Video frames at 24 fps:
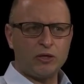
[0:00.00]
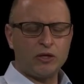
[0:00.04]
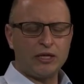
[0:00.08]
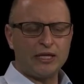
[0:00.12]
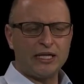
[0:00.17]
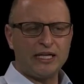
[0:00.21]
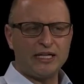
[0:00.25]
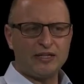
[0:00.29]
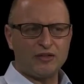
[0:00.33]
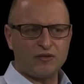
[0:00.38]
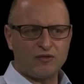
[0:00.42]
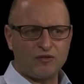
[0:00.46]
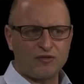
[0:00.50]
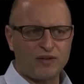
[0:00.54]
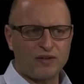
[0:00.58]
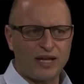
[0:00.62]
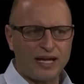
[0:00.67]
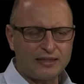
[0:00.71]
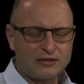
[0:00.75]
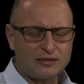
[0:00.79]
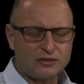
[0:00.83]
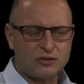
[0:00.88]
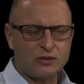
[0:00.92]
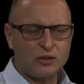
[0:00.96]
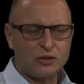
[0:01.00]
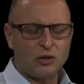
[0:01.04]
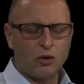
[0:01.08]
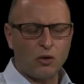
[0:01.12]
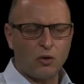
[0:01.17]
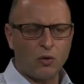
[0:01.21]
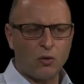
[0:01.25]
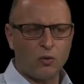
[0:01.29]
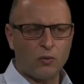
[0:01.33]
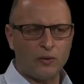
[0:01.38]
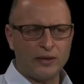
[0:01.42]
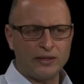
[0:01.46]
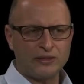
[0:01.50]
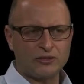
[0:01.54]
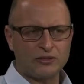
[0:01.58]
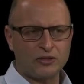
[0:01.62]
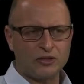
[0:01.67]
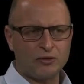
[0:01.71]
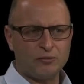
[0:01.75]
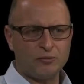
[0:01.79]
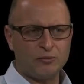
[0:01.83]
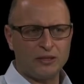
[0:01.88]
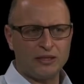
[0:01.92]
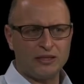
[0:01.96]
either flat or it's going
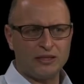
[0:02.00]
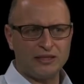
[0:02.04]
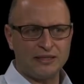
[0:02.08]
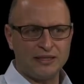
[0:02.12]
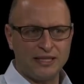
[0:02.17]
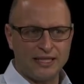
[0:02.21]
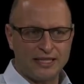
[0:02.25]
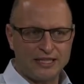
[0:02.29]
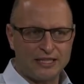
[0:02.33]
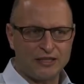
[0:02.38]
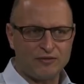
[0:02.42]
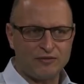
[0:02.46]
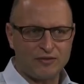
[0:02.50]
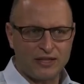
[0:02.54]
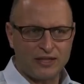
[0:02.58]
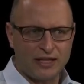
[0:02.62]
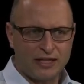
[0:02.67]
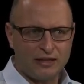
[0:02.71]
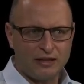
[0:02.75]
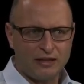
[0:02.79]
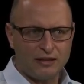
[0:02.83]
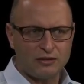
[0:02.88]
to be negative again.